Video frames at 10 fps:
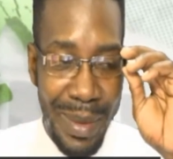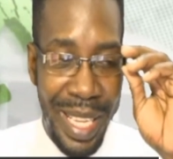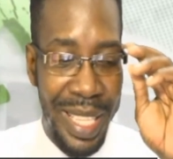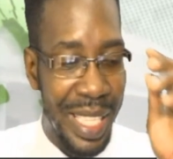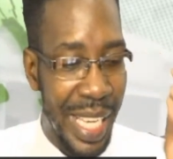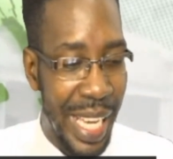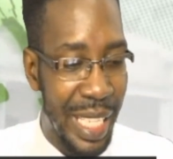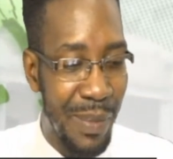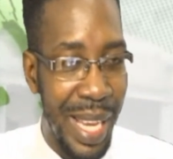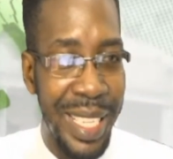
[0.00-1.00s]
You need to change
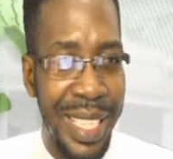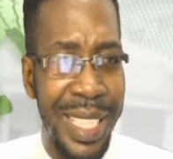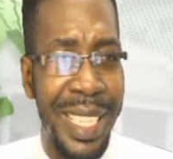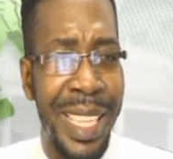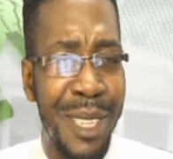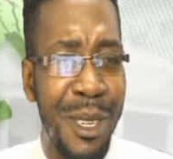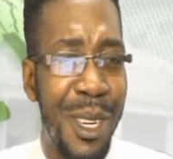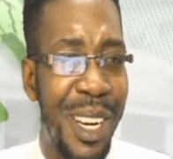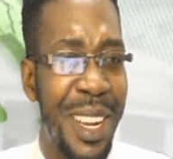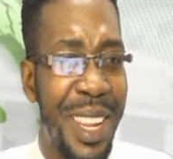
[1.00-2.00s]
the bell. You need the
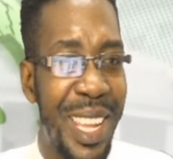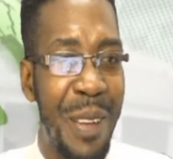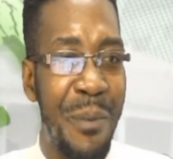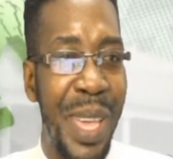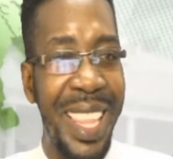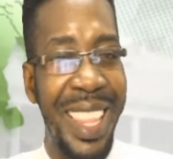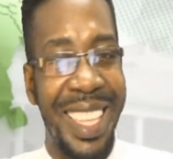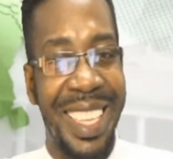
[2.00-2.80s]
electronic bell.